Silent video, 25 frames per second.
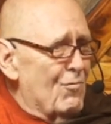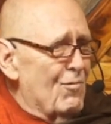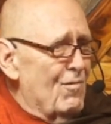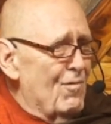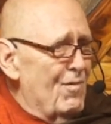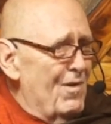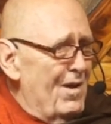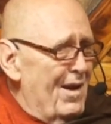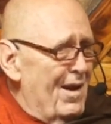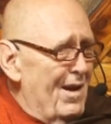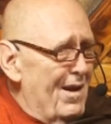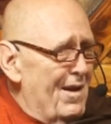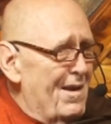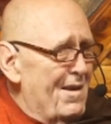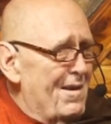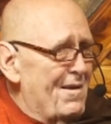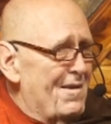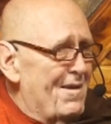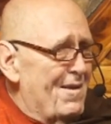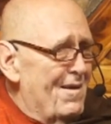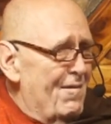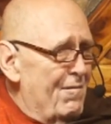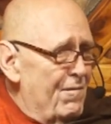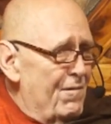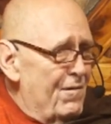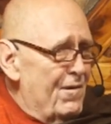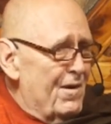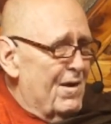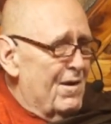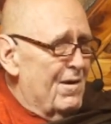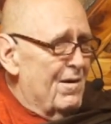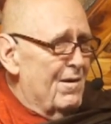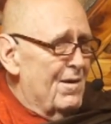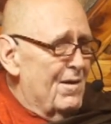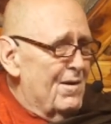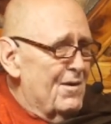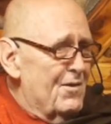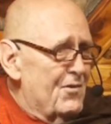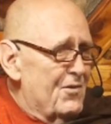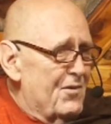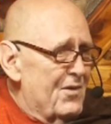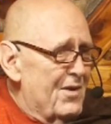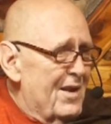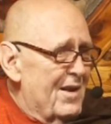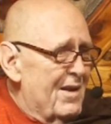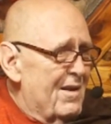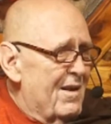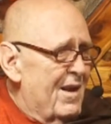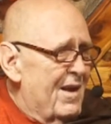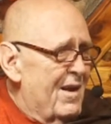really difficult,
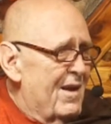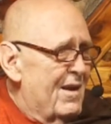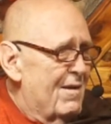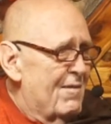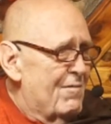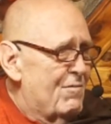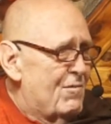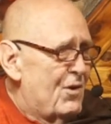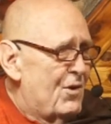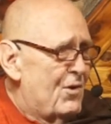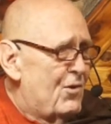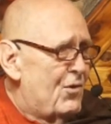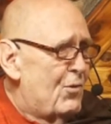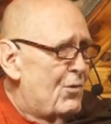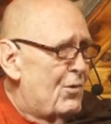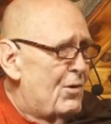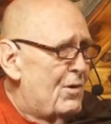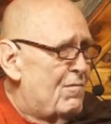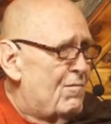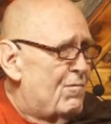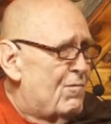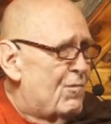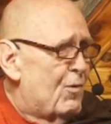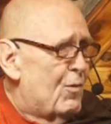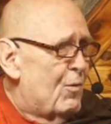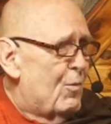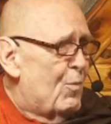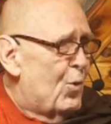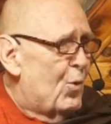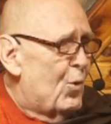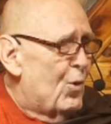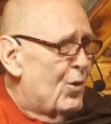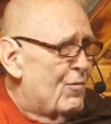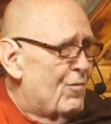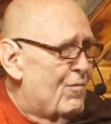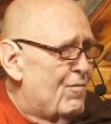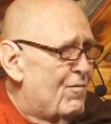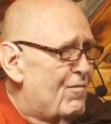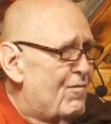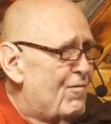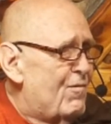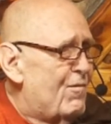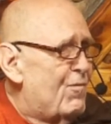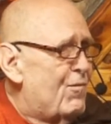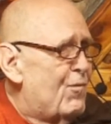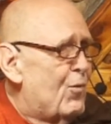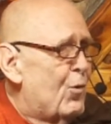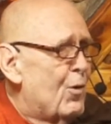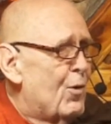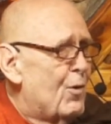and they have to do it for more
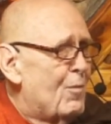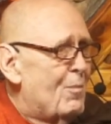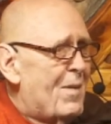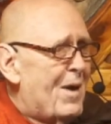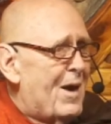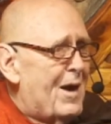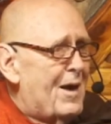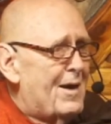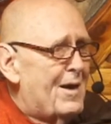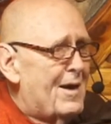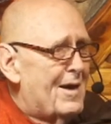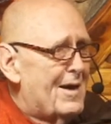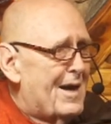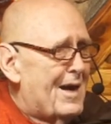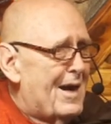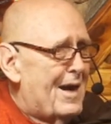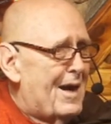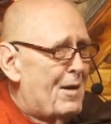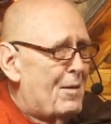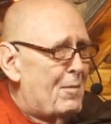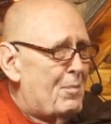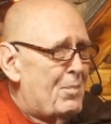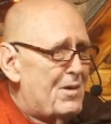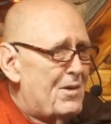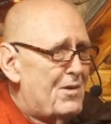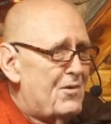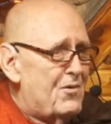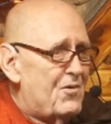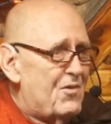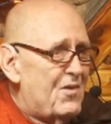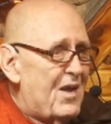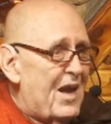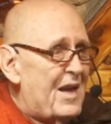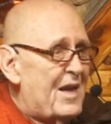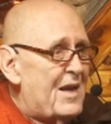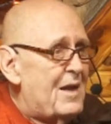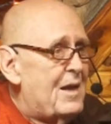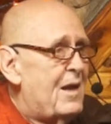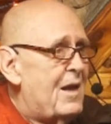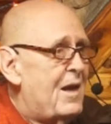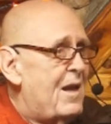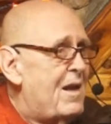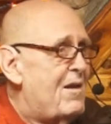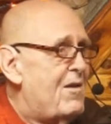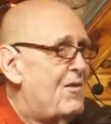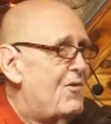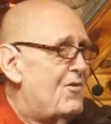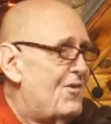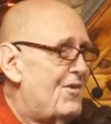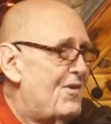four Mahakappas at
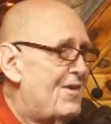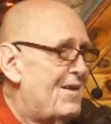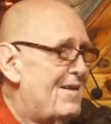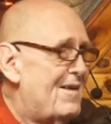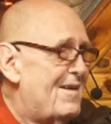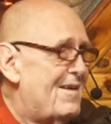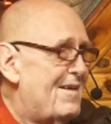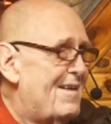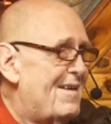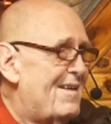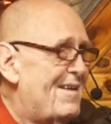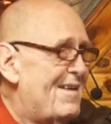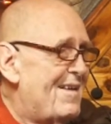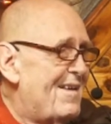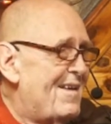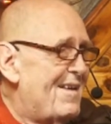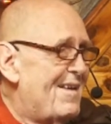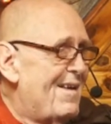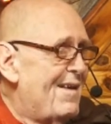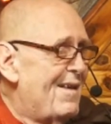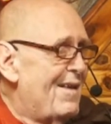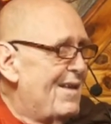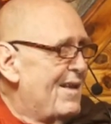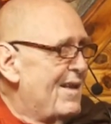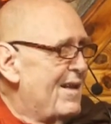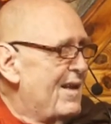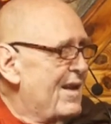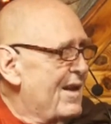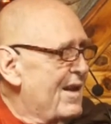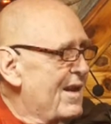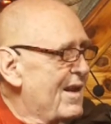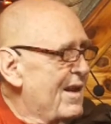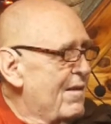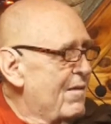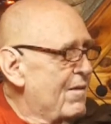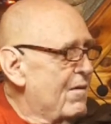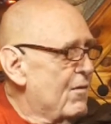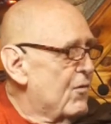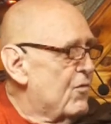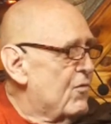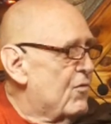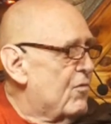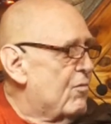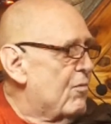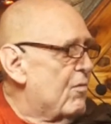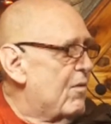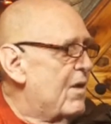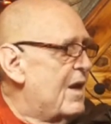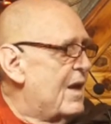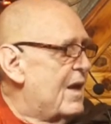least. There's
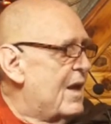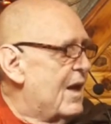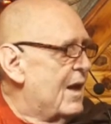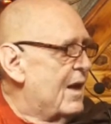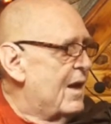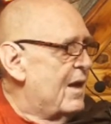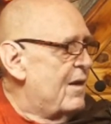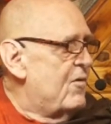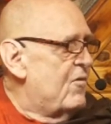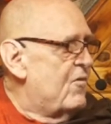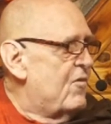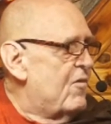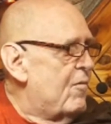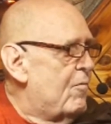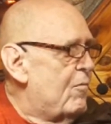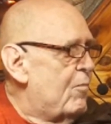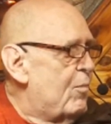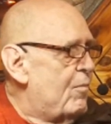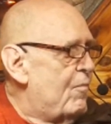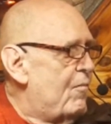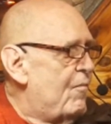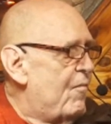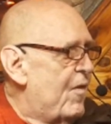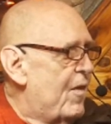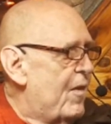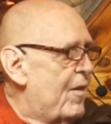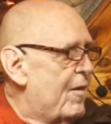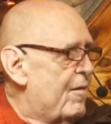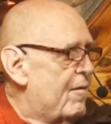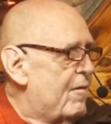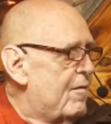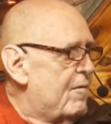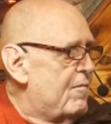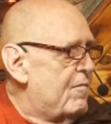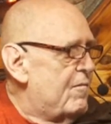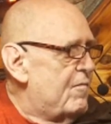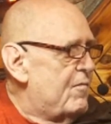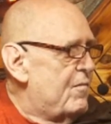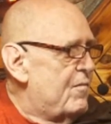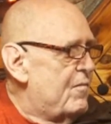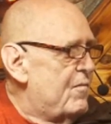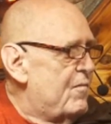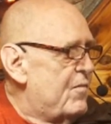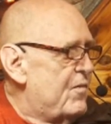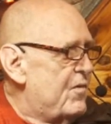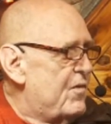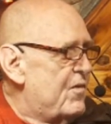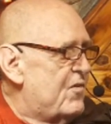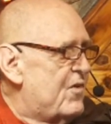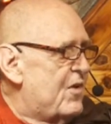three kinds of, of
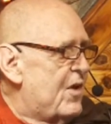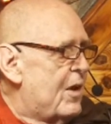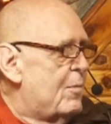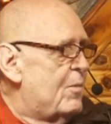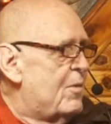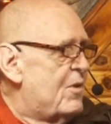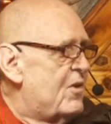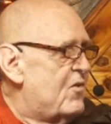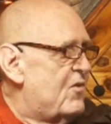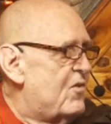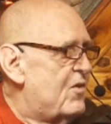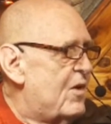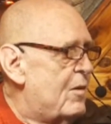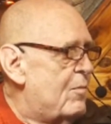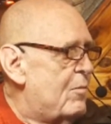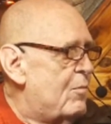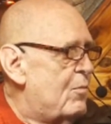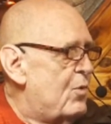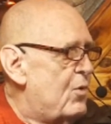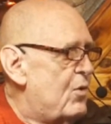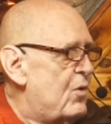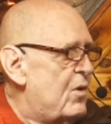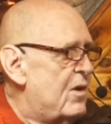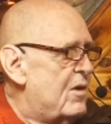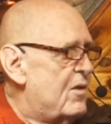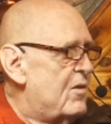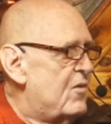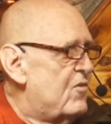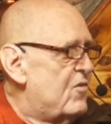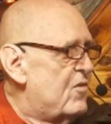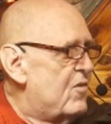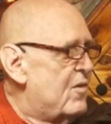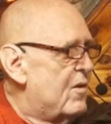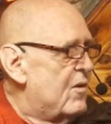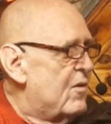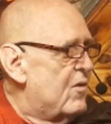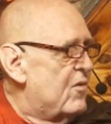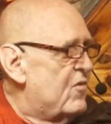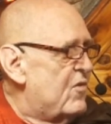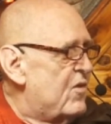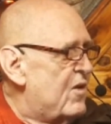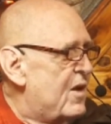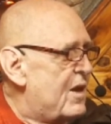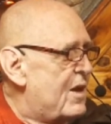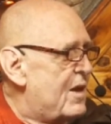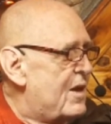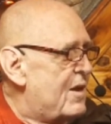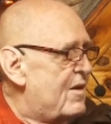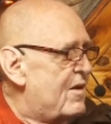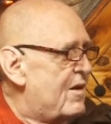Sammasambuddhas. There's
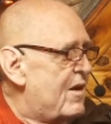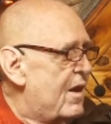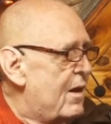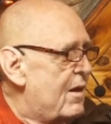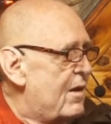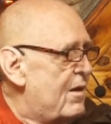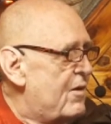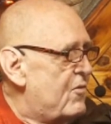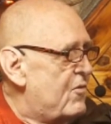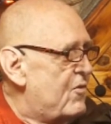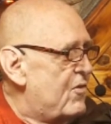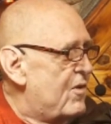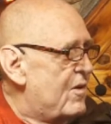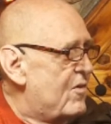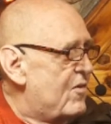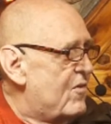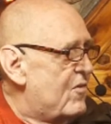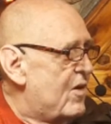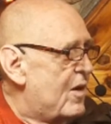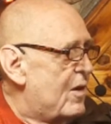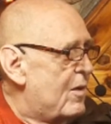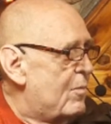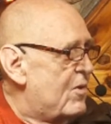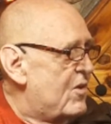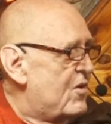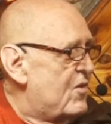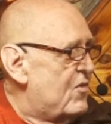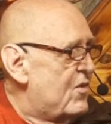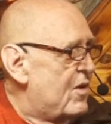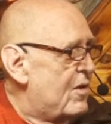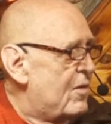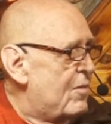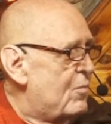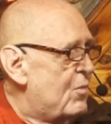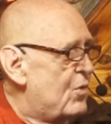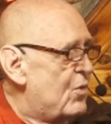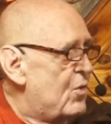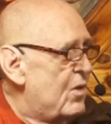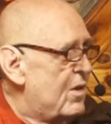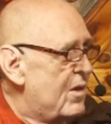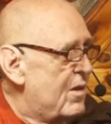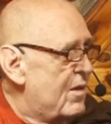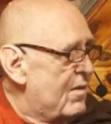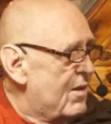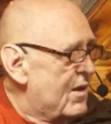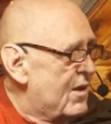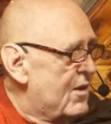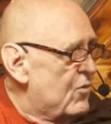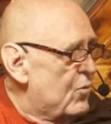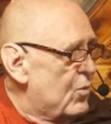an intelligent
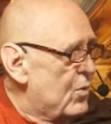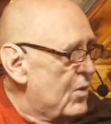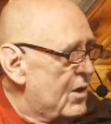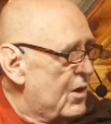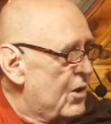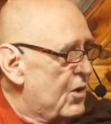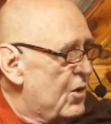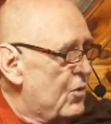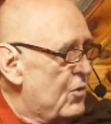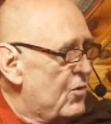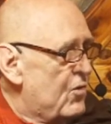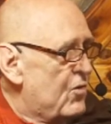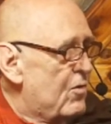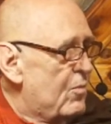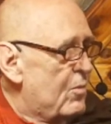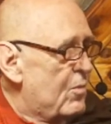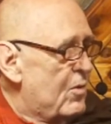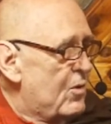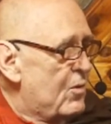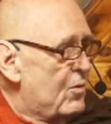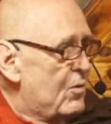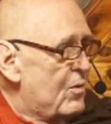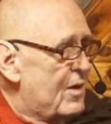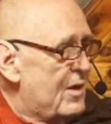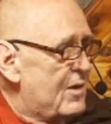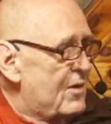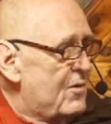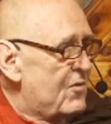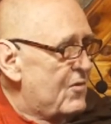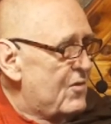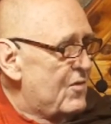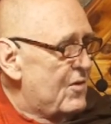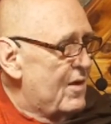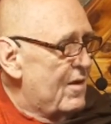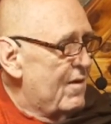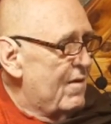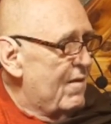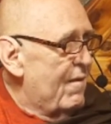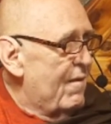Sammasambuddha, that's what Gotama was.